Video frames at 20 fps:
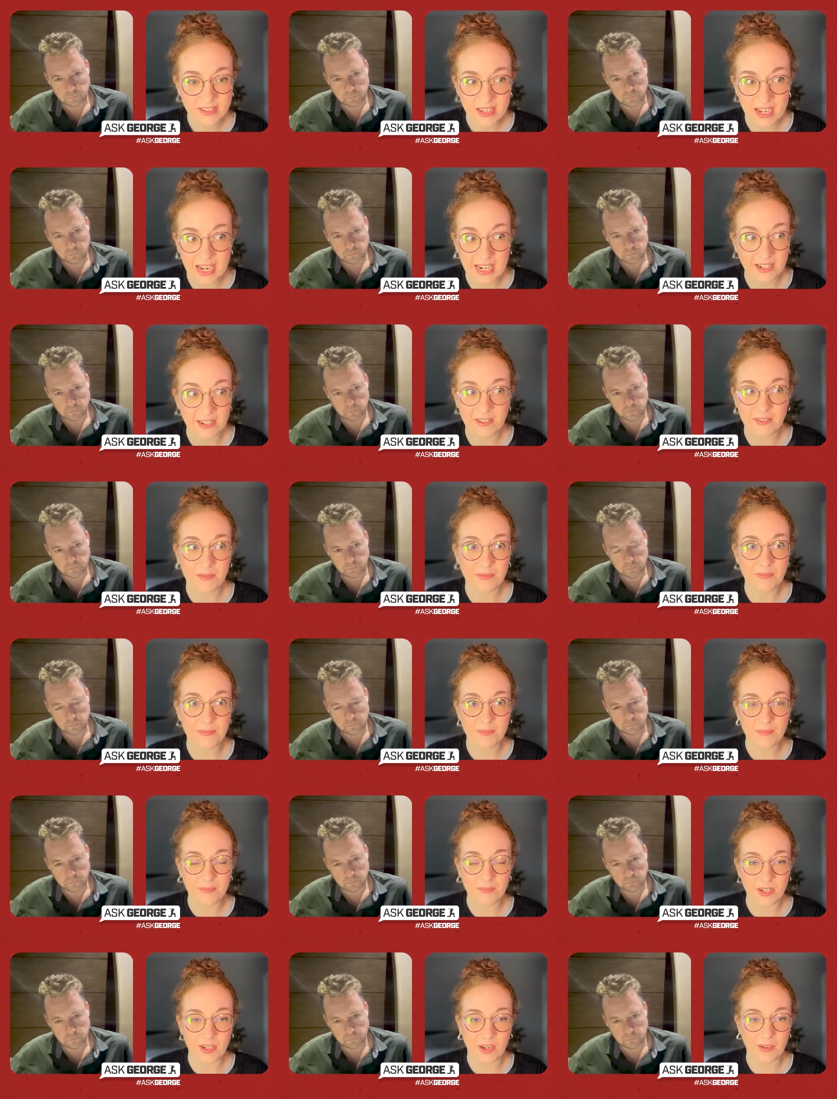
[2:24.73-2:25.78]
Speaker 1: England
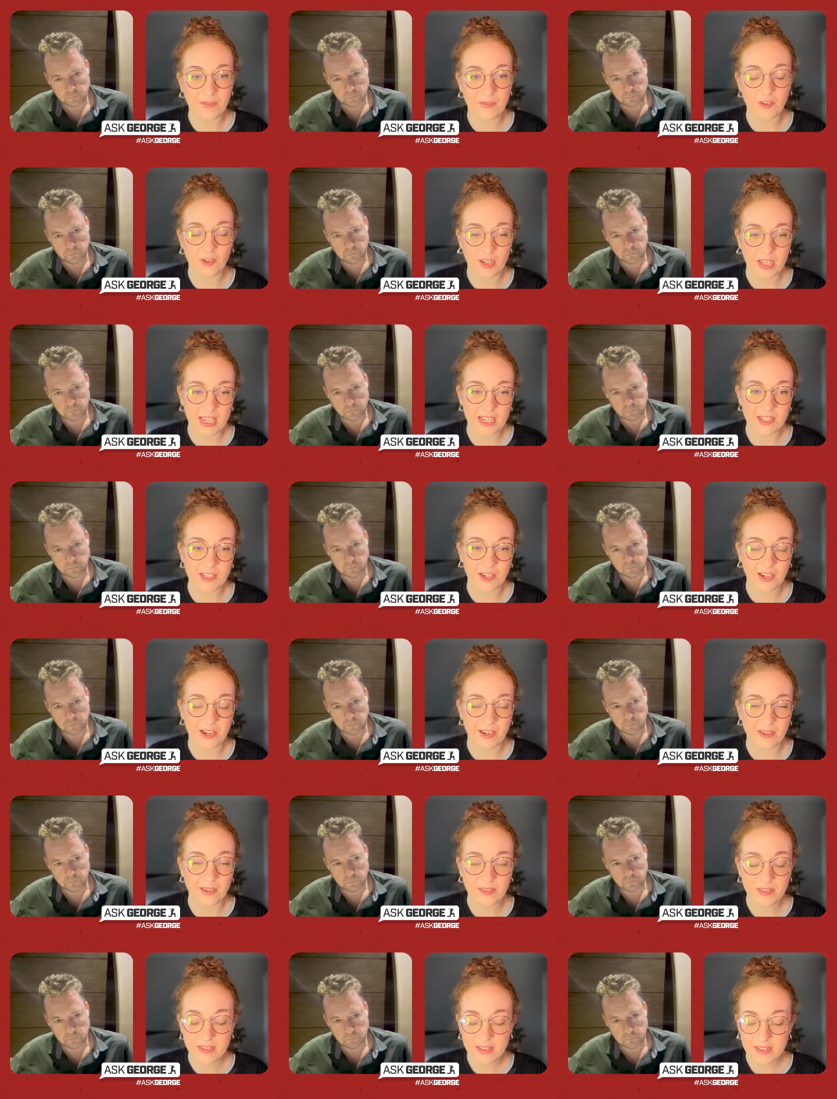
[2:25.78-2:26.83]
you know four years ago
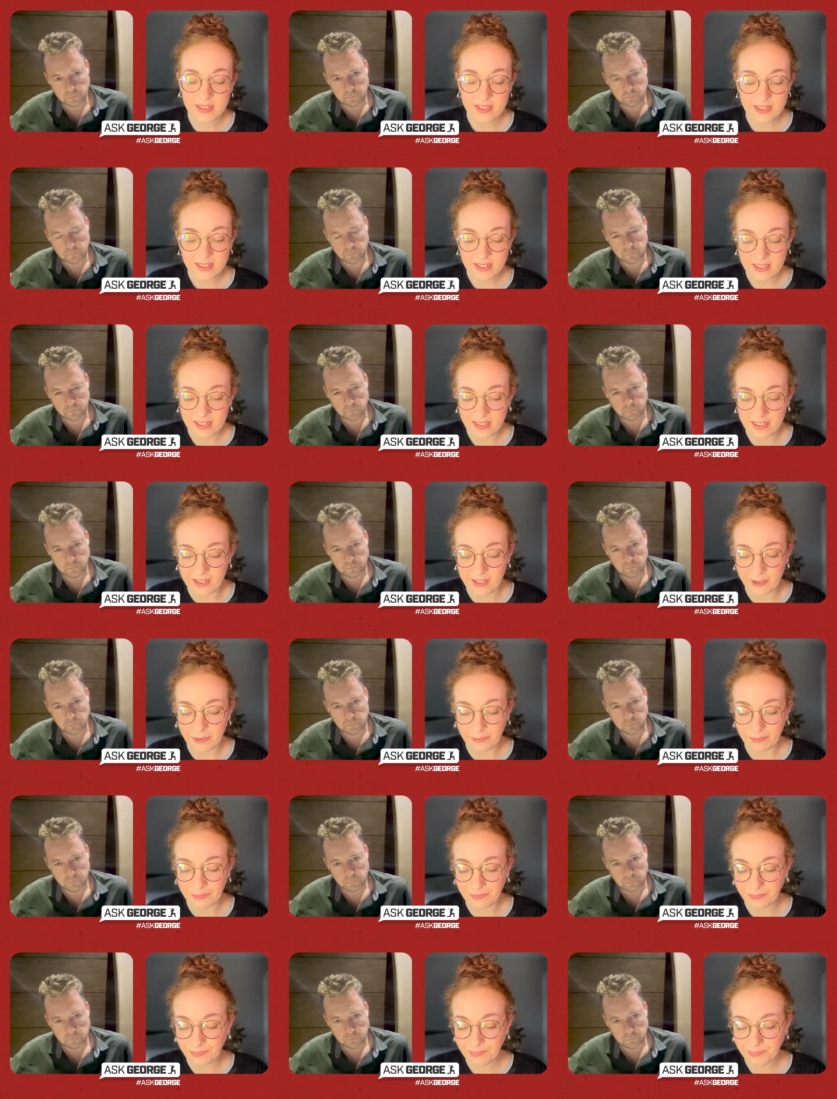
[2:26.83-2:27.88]

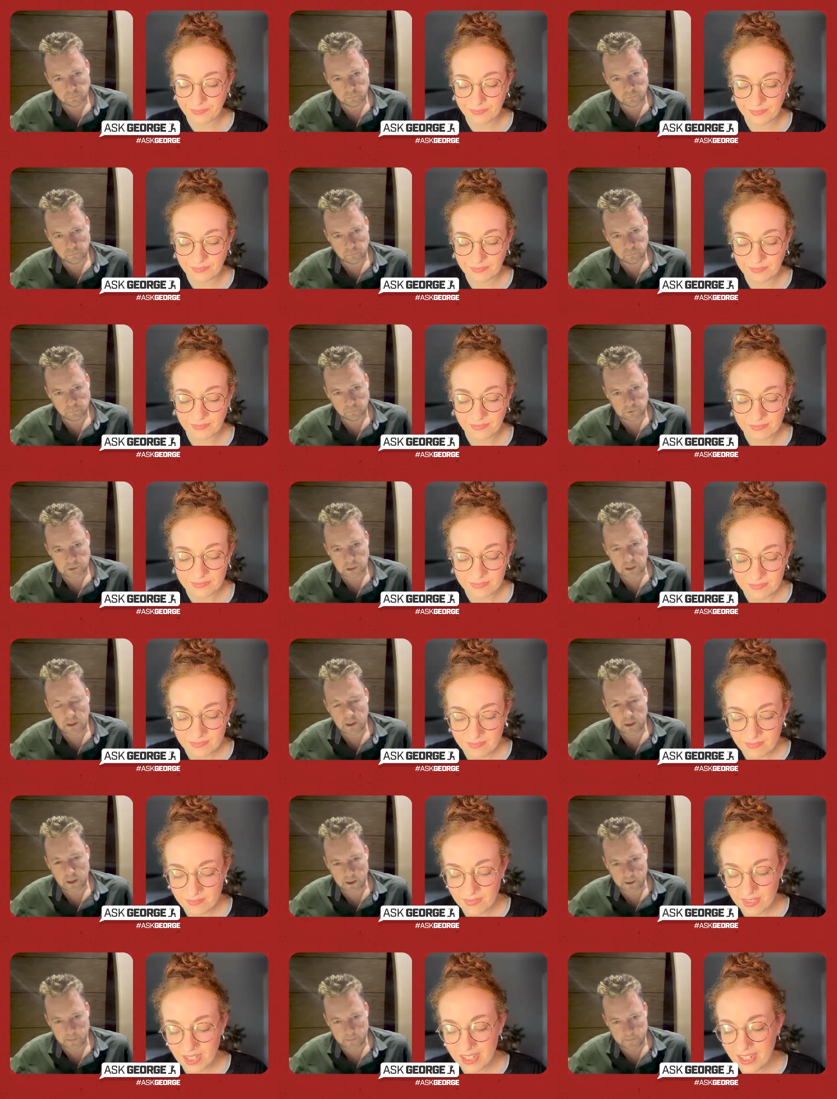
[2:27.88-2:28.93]
um
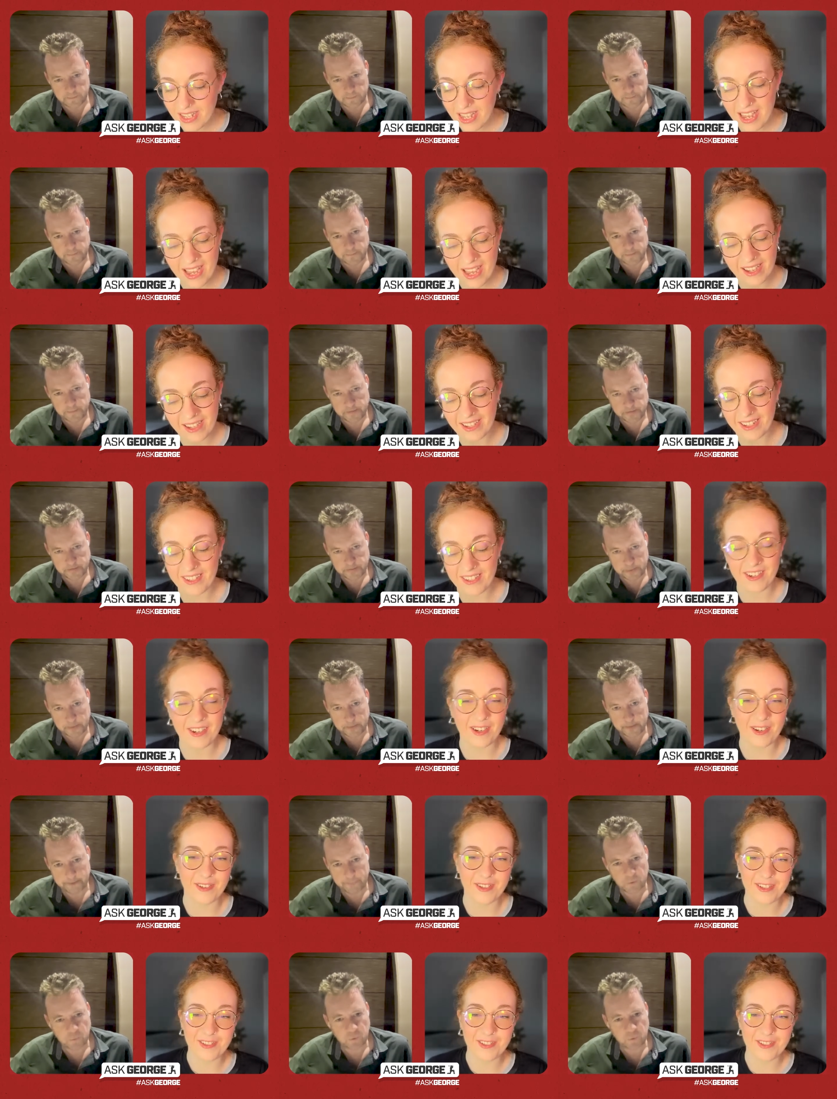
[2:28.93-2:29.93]
yeah yeah i don't know